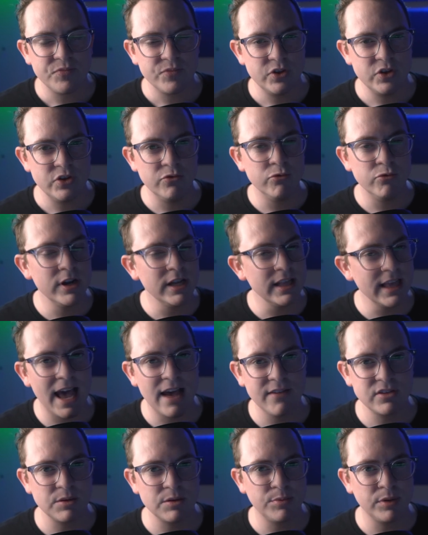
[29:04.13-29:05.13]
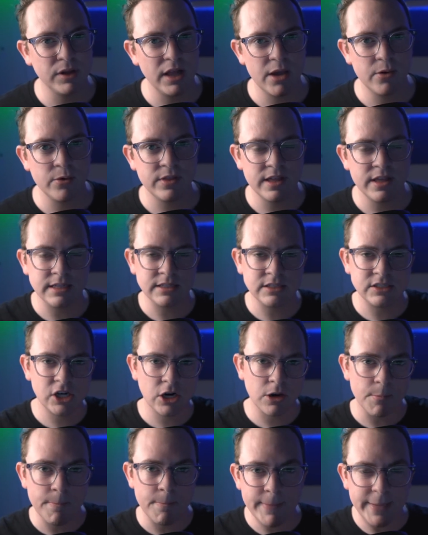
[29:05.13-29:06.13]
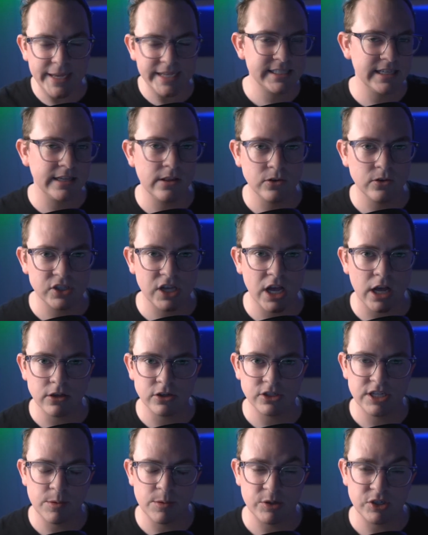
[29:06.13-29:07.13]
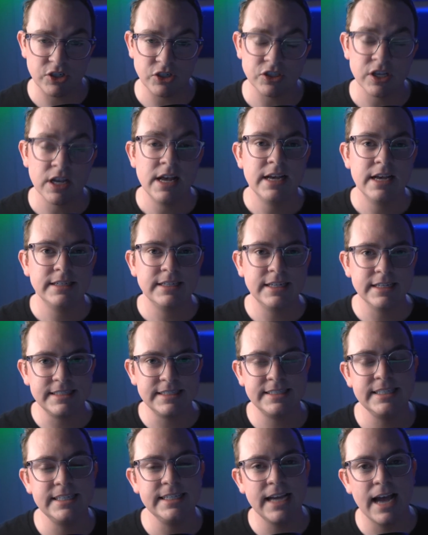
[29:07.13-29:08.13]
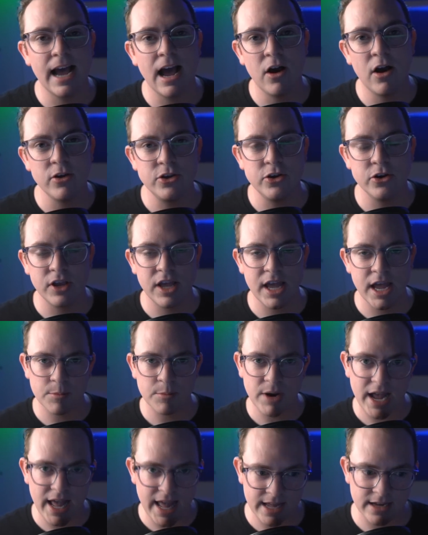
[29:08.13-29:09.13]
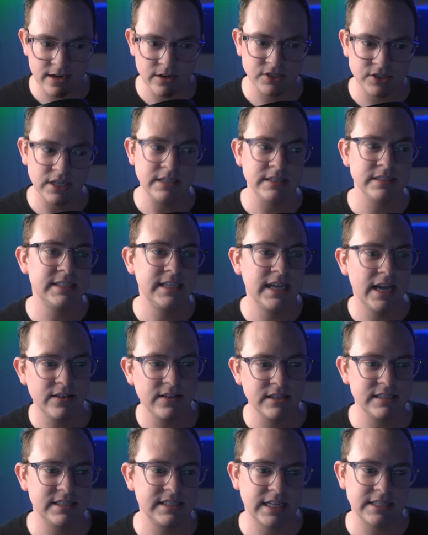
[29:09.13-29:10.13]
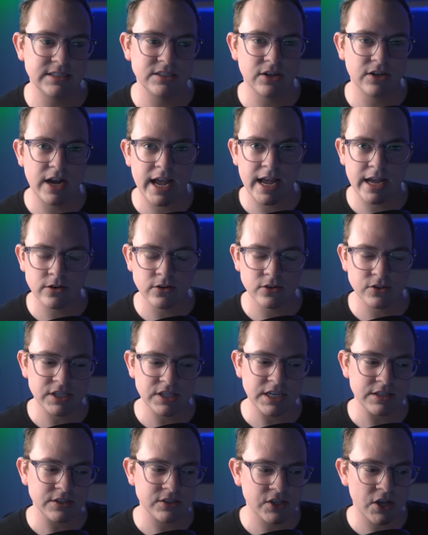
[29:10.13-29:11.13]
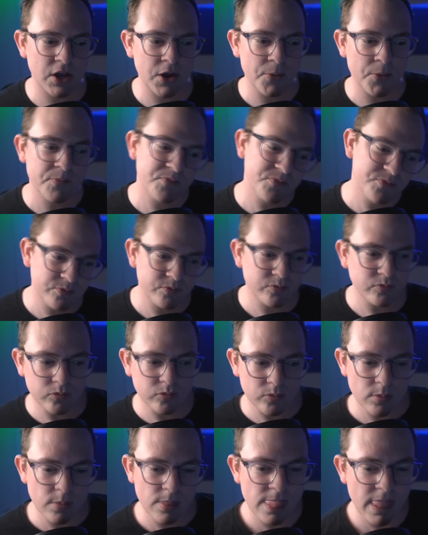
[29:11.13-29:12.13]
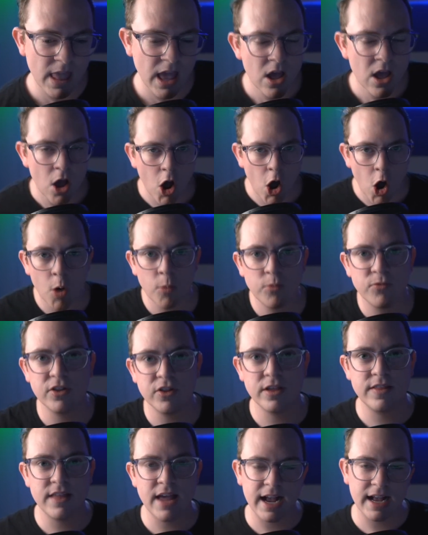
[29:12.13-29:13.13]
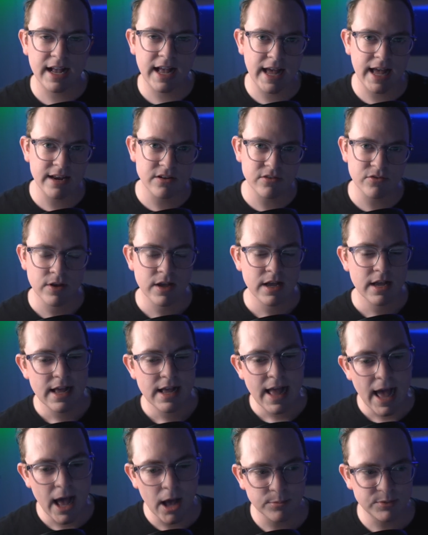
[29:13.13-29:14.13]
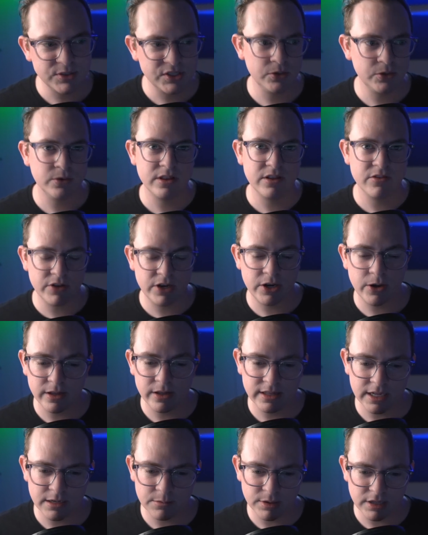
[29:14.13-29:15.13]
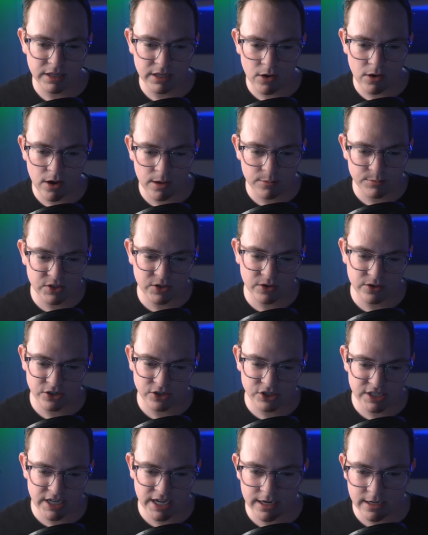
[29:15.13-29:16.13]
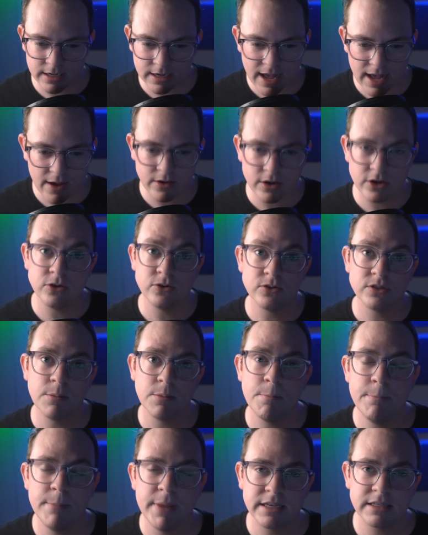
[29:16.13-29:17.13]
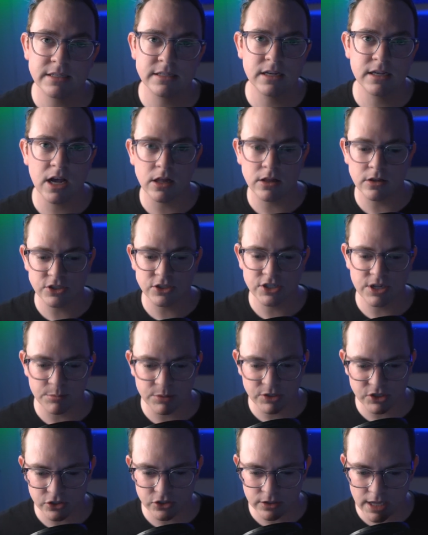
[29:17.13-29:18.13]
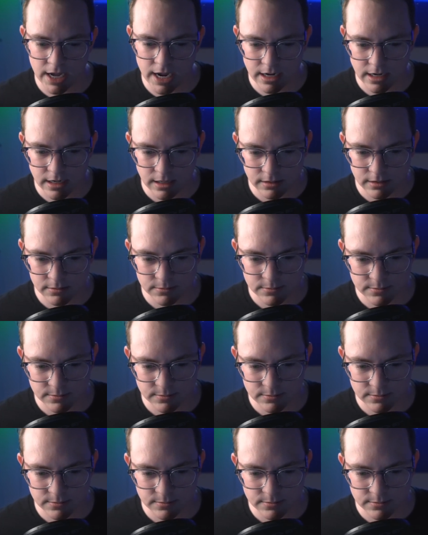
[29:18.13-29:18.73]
you really have to play with it and start mixing those color temperatures to see how your camera handles it and see how the sensor handles it. So hopefully that kind of helps you, and the video I link below helps you understand how to do some mixed color temperature lighting.